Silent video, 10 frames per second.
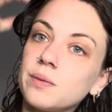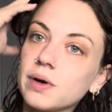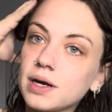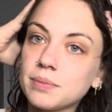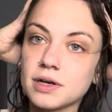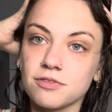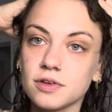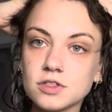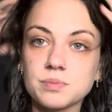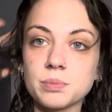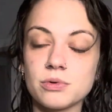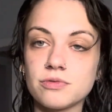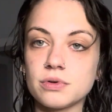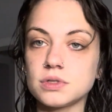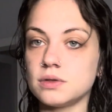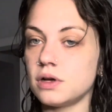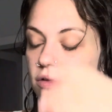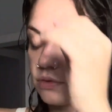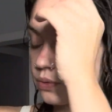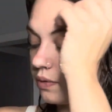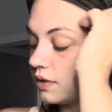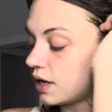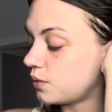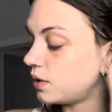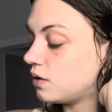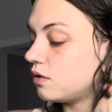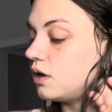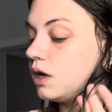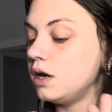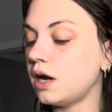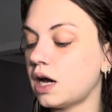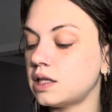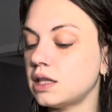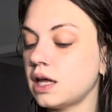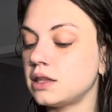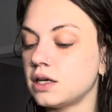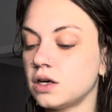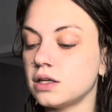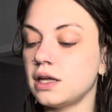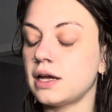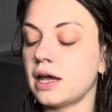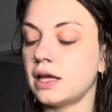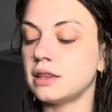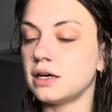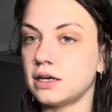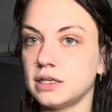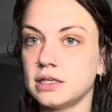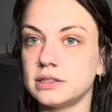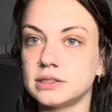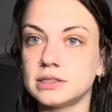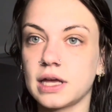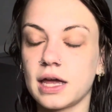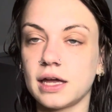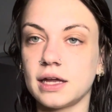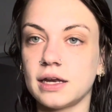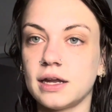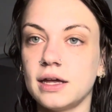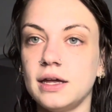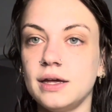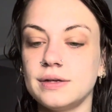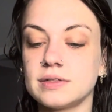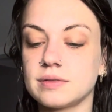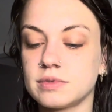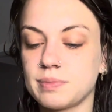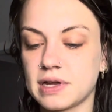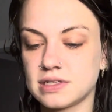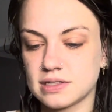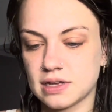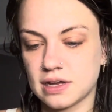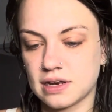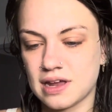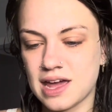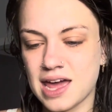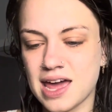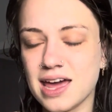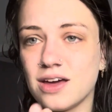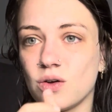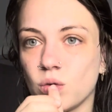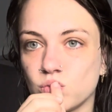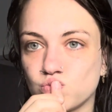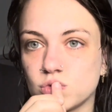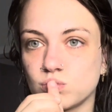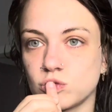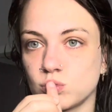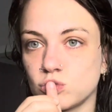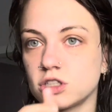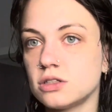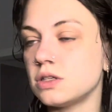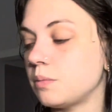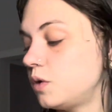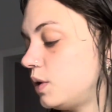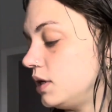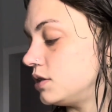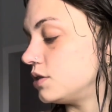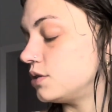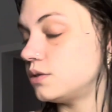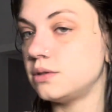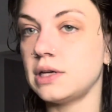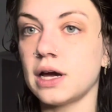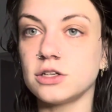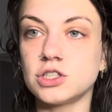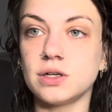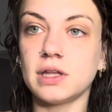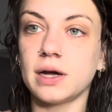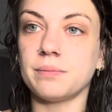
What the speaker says: We're gonna put a few spoonfuls of oil, that oil, and then like the garlic and the onions and some spices in. Ow. So I'm going to, yeah, show you that.